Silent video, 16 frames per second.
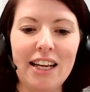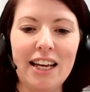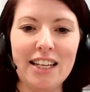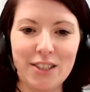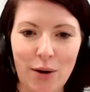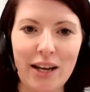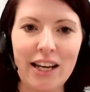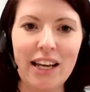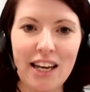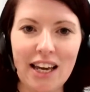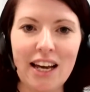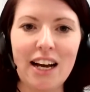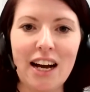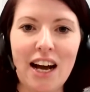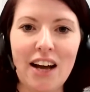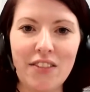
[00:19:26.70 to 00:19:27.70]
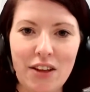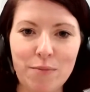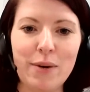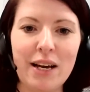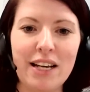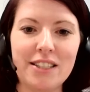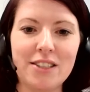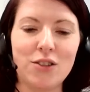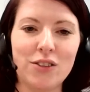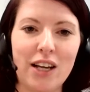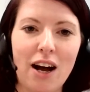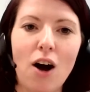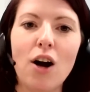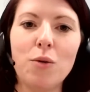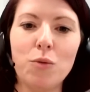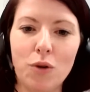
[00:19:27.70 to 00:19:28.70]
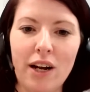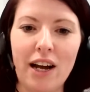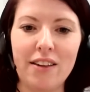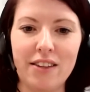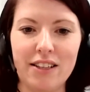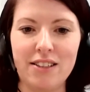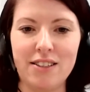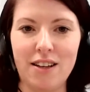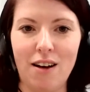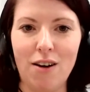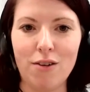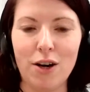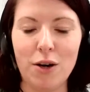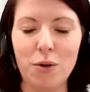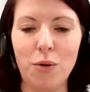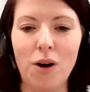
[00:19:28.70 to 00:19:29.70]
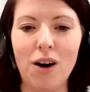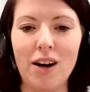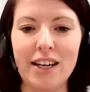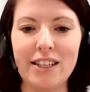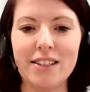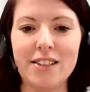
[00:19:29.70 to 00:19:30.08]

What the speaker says: is going here, and then based on that, I will get this ROI.